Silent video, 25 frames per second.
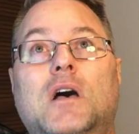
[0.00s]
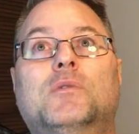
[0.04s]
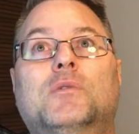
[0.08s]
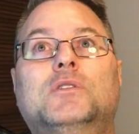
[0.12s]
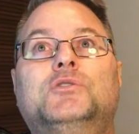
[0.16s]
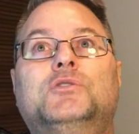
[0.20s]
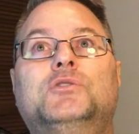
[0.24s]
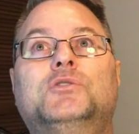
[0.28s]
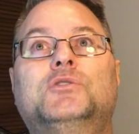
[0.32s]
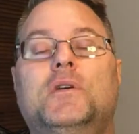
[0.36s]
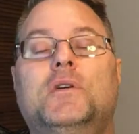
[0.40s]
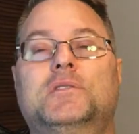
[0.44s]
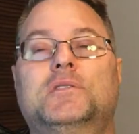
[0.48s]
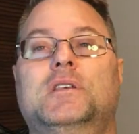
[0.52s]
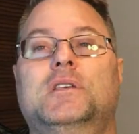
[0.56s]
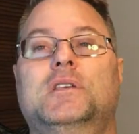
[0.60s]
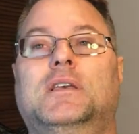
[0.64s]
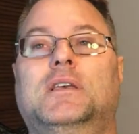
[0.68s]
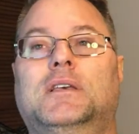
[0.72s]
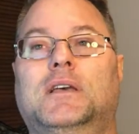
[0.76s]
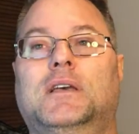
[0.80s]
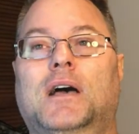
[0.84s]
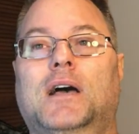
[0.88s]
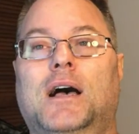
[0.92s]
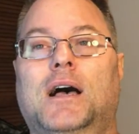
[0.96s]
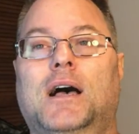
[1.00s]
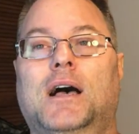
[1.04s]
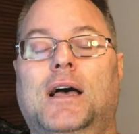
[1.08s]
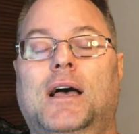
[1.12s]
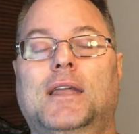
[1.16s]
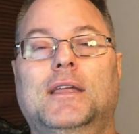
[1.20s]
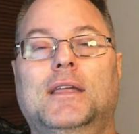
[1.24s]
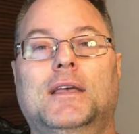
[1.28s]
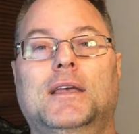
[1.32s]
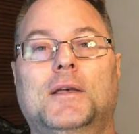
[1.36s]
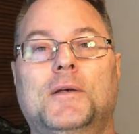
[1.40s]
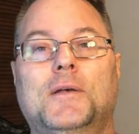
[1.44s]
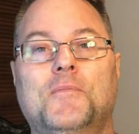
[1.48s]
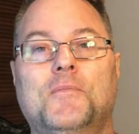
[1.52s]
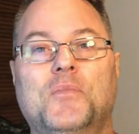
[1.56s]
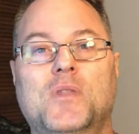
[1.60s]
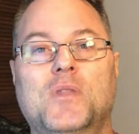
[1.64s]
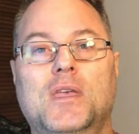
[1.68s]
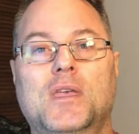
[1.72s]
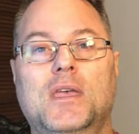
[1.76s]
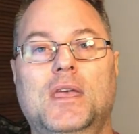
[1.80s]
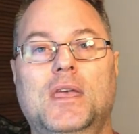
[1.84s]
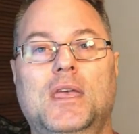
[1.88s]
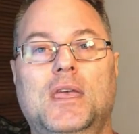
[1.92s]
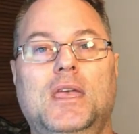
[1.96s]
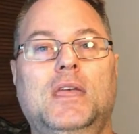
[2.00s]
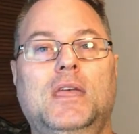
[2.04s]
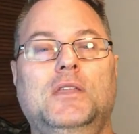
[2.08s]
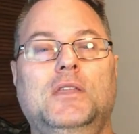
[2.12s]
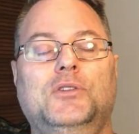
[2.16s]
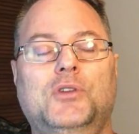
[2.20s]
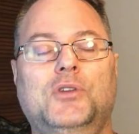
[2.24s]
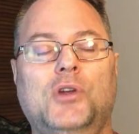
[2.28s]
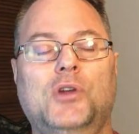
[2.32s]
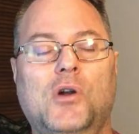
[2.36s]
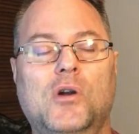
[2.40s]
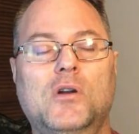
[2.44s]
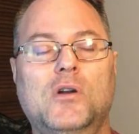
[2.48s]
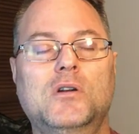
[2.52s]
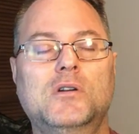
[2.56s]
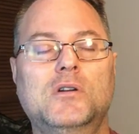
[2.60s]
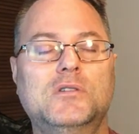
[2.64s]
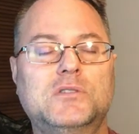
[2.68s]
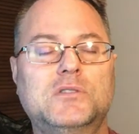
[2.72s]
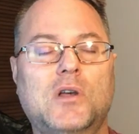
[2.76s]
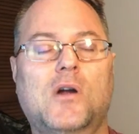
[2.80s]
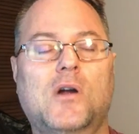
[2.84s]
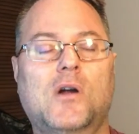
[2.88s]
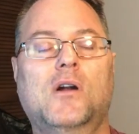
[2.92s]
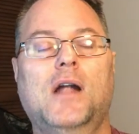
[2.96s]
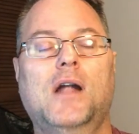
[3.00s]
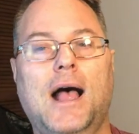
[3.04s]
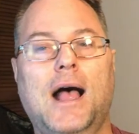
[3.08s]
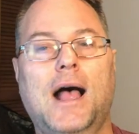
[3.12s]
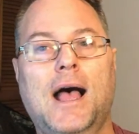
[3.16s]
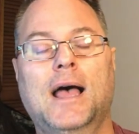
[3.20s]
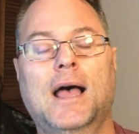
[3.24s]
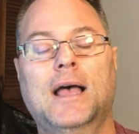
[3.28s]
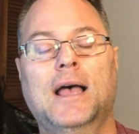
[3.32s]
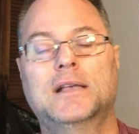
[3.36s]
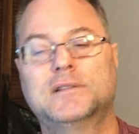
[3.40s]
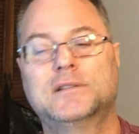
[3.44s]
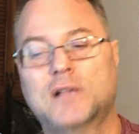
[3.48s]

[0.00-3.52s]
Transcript: it turns our eyes off the difficulties